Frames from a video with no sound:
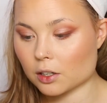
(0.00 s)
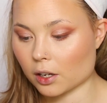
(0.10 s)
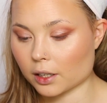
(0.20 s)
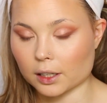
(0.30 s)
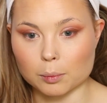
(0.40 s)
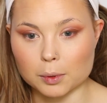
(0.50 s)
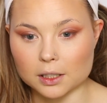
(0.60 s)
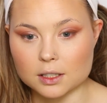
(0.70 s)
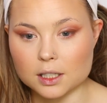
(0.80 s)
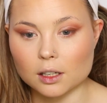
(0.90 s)
Not like a
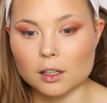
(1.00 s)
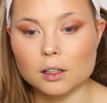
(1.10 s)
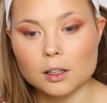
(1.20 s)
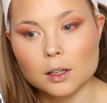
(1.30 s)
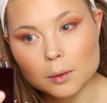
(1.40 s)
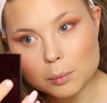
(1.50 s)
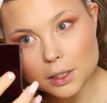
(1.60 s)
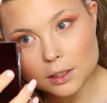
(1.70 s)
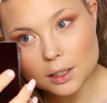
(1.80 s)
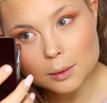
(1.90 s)
big deal,
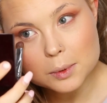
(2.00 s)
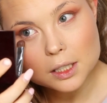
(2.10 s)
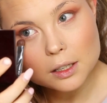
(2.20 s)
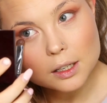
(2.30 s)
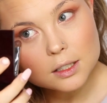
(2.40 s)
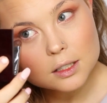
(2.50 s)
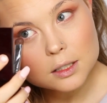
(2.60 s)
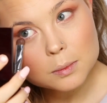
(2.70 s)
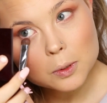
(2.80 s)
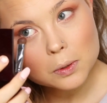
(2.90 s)
but it keeps it nice and
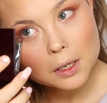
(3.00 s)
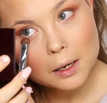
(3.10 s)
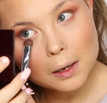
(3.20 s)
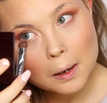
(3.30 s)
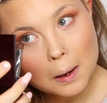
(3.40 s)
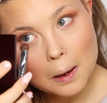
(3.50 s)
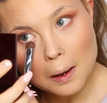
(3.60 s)
smoky.